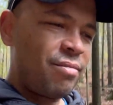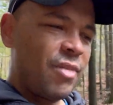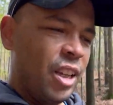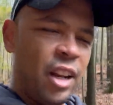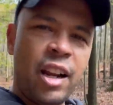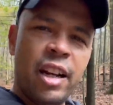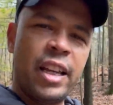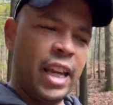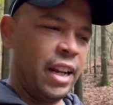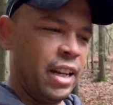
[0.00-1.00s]
you're not going to
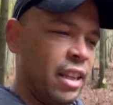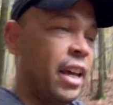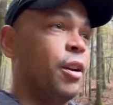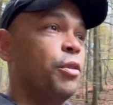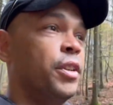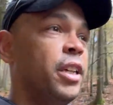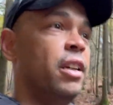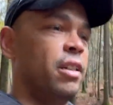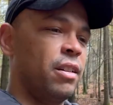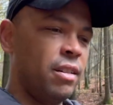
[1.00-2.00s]
get any of that over
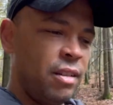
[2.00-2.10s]
here.